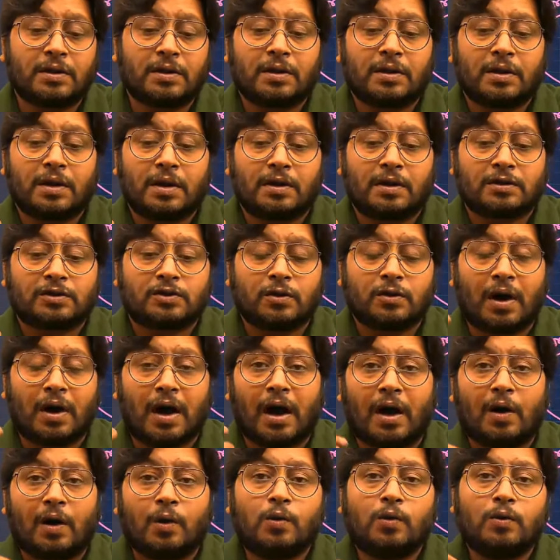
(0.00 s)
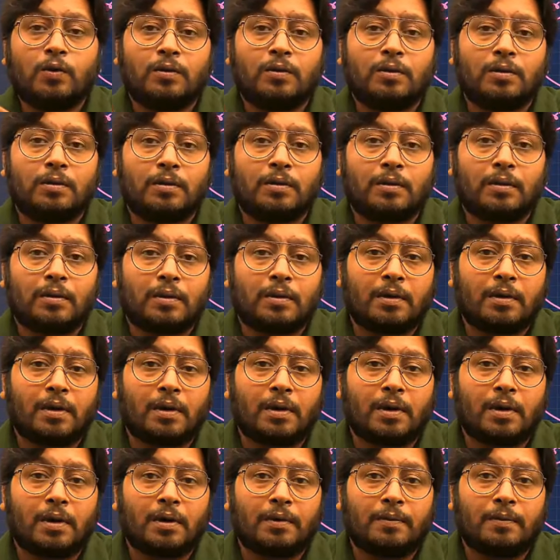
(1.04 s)
So
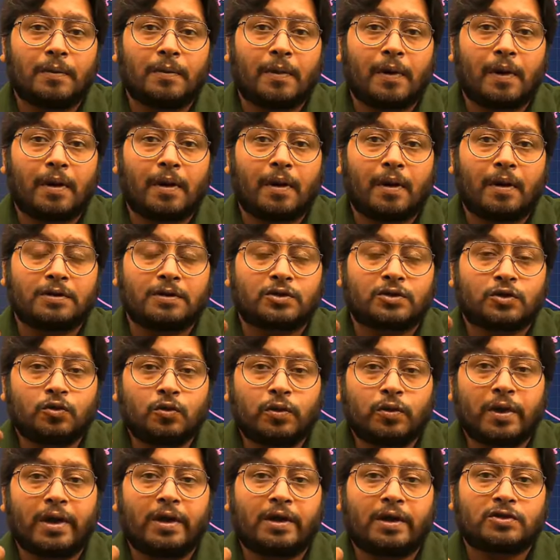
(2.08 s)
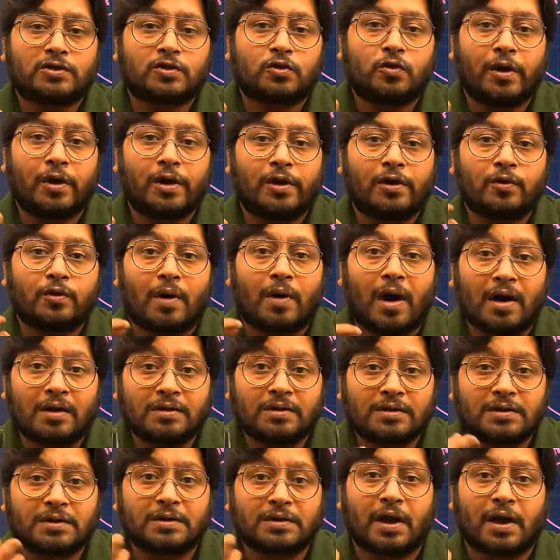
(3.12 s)
how a student is going to
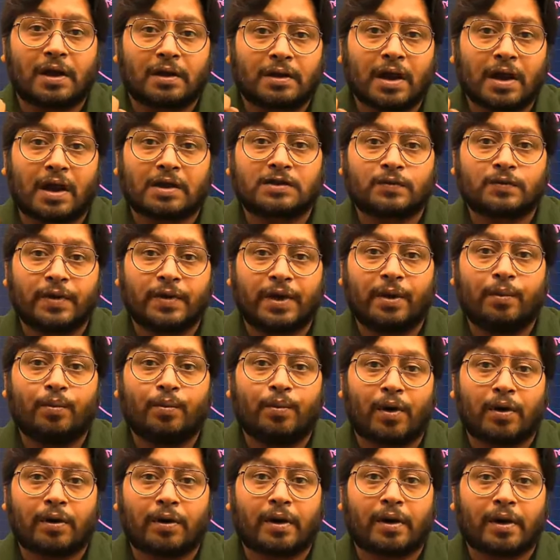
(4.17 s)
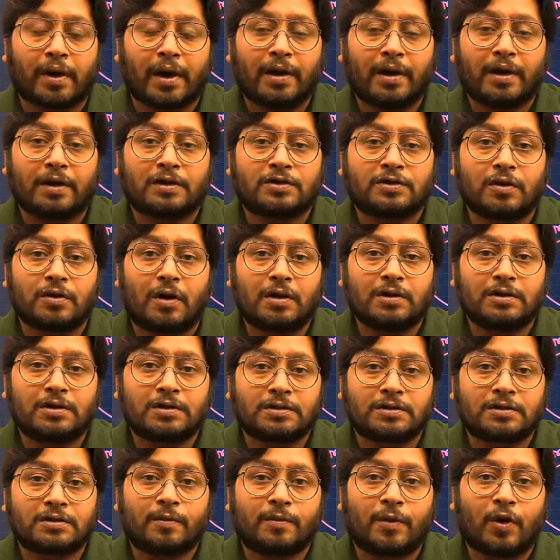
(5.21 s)
answer that, that's very important, right? It's not
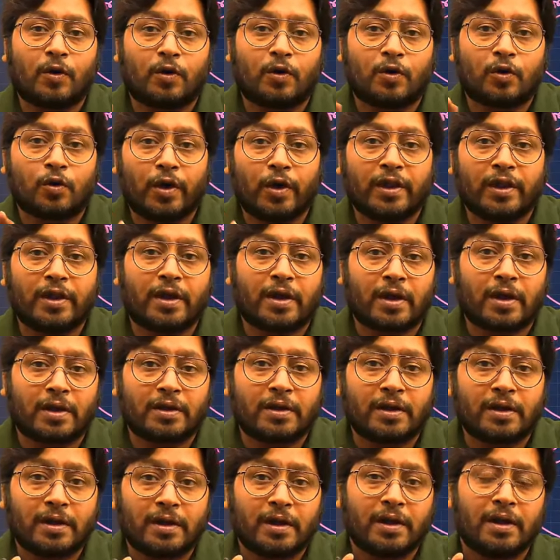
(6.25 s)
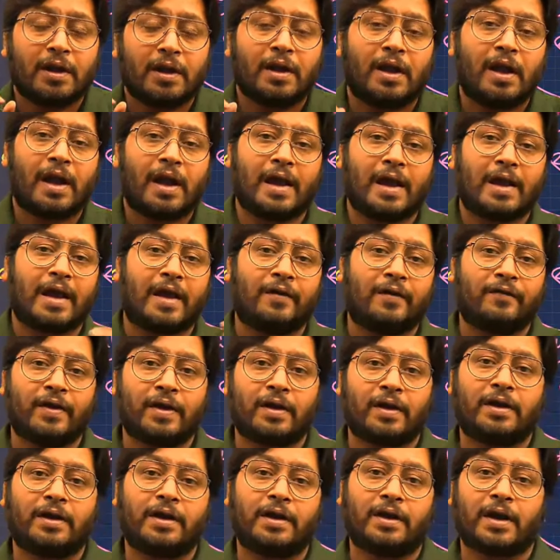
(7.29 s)
just about knowing the content and having a
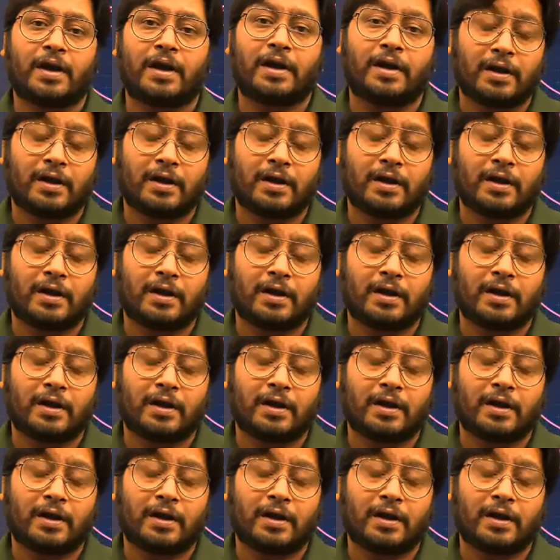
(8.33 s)
detailed,